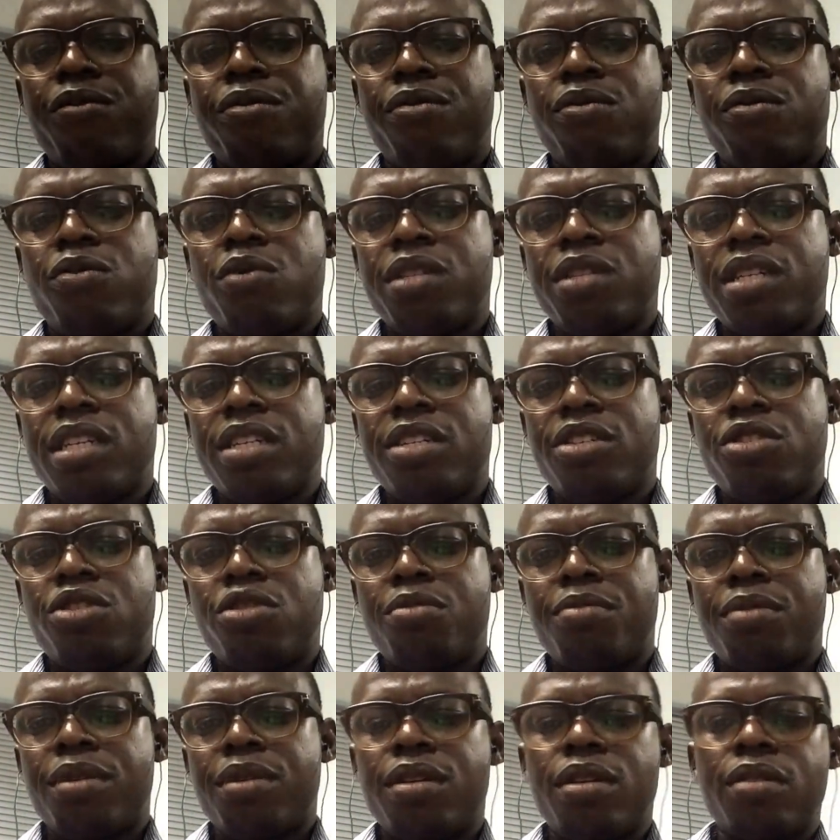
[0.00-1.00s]
wanted it to
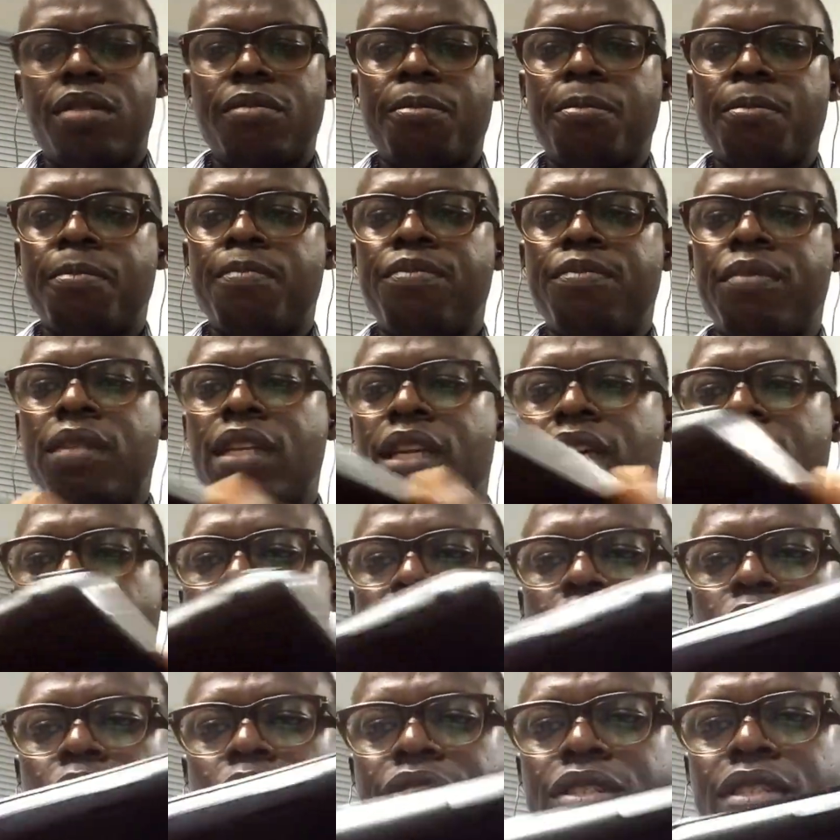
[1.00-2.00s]
be a
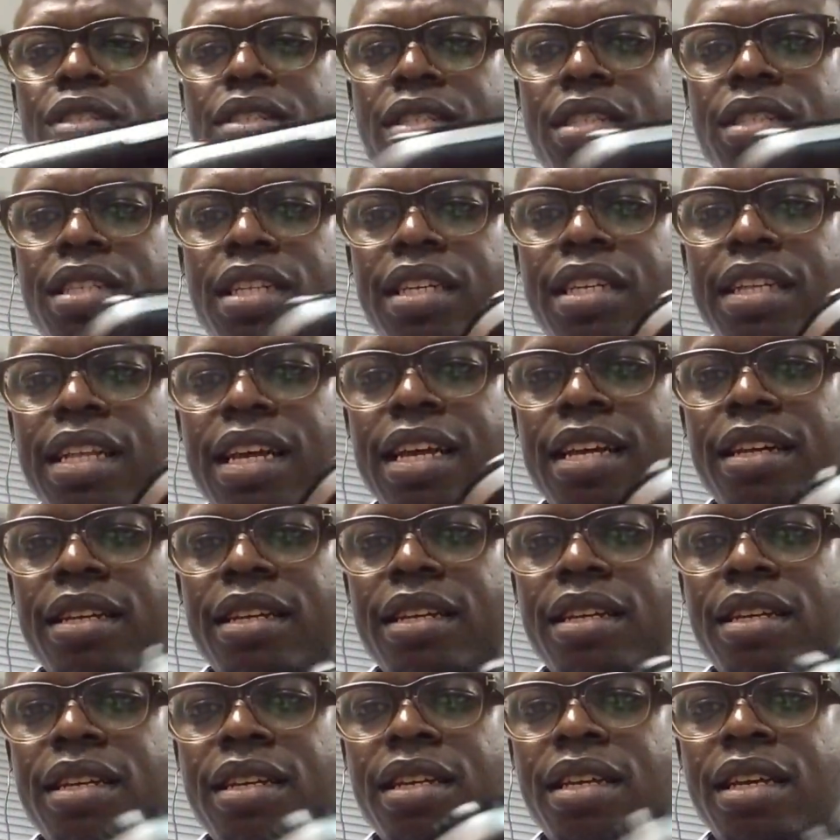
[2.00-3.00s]
lot thinner
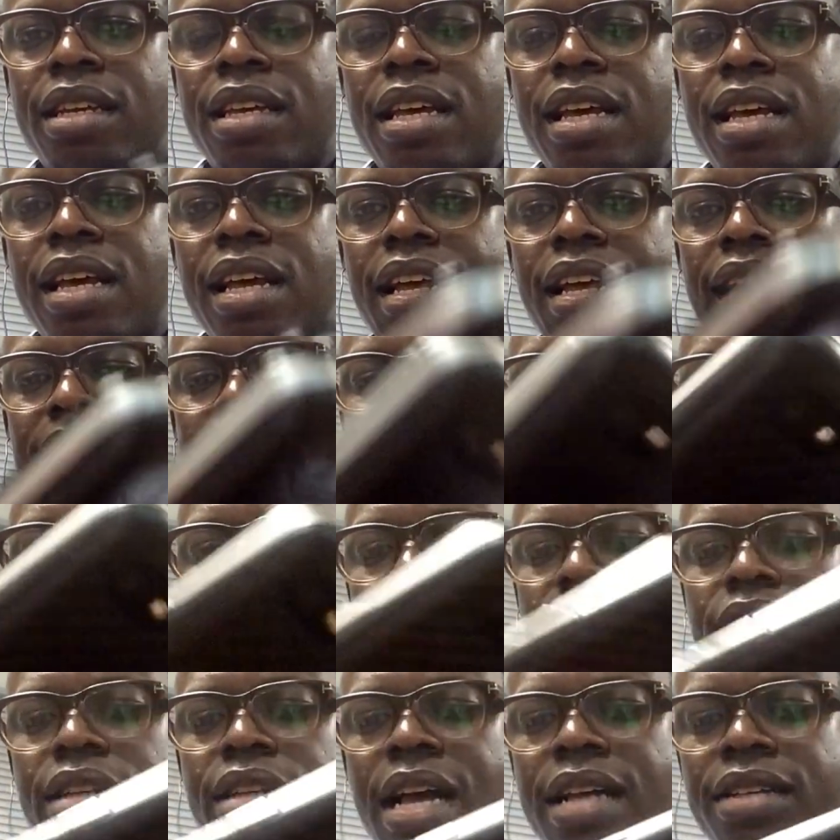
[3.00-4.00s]
and
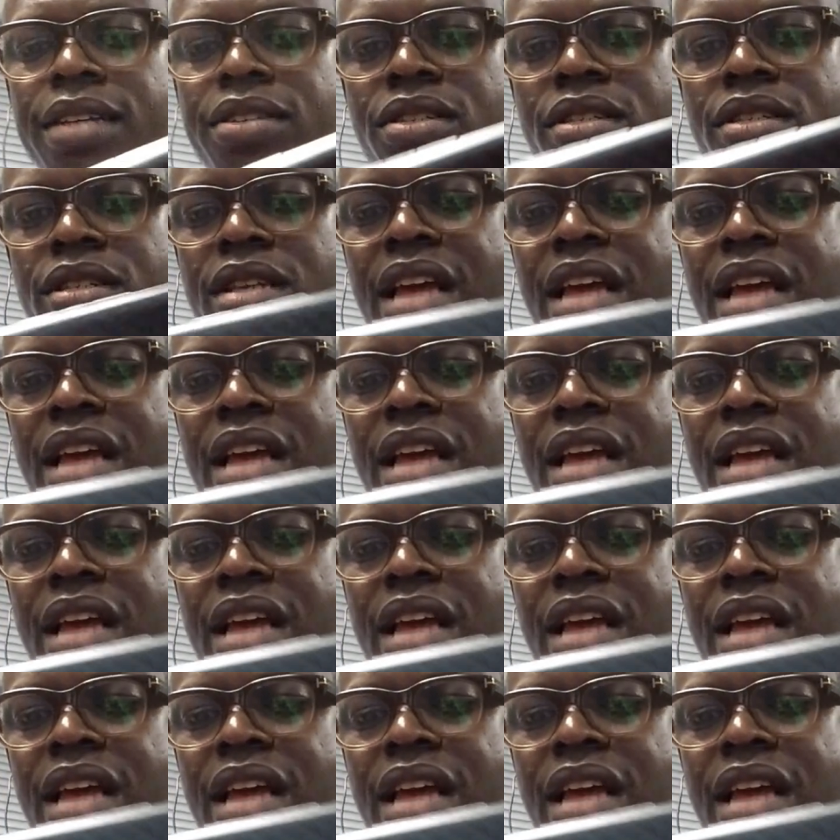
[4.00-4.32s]
not as